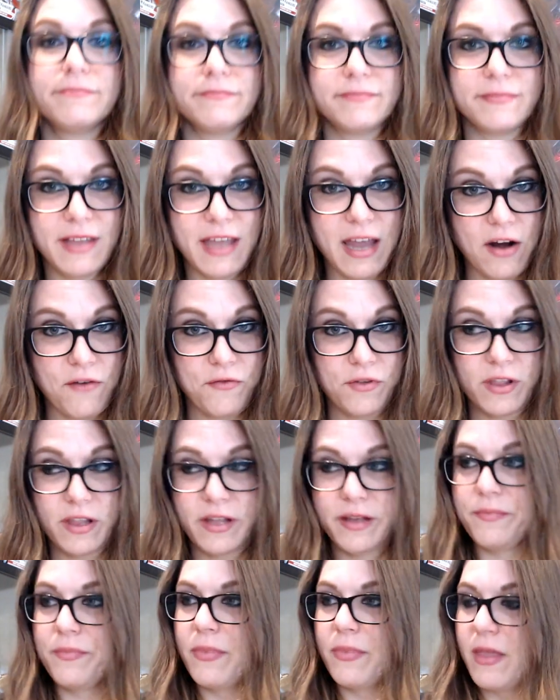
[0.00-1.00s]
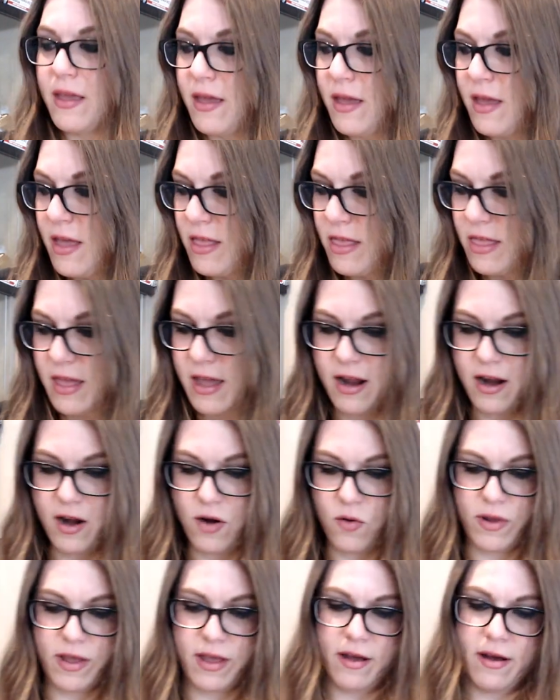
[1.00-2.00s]
carefully.
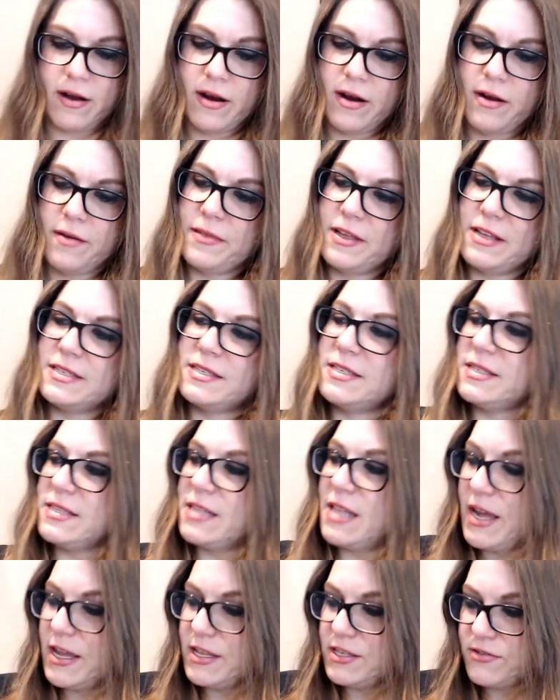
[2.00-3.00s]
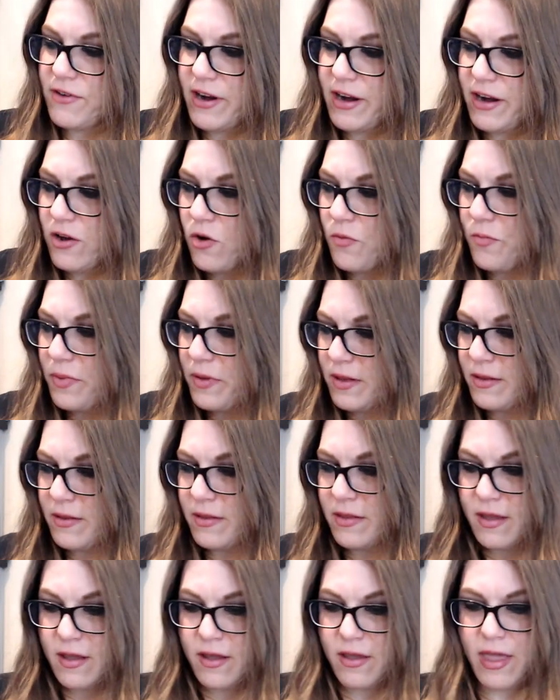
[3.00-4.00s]
There we are. That slides right
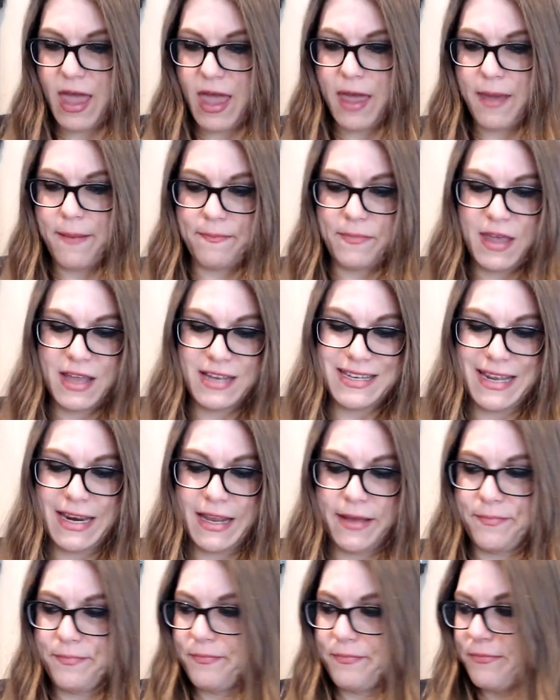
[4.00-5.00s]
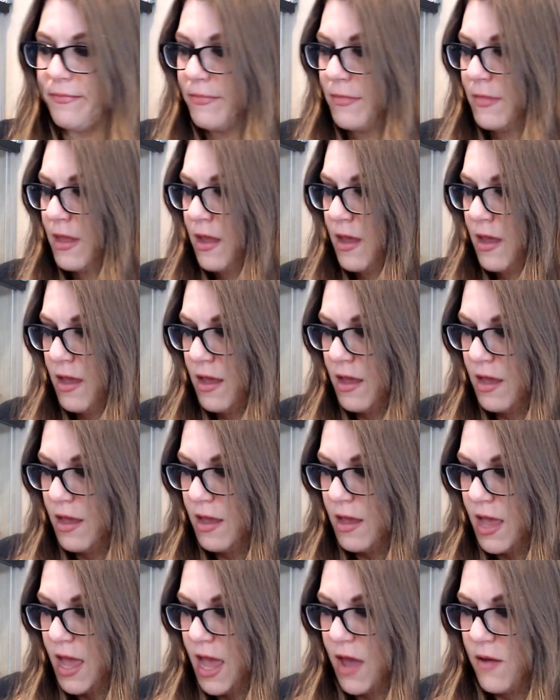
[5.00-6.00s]
open. Okay, I did it.
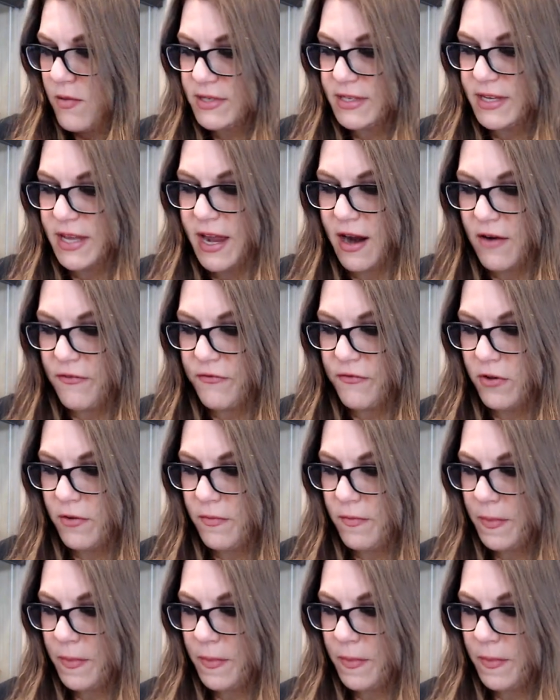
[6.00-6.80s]
I was careful.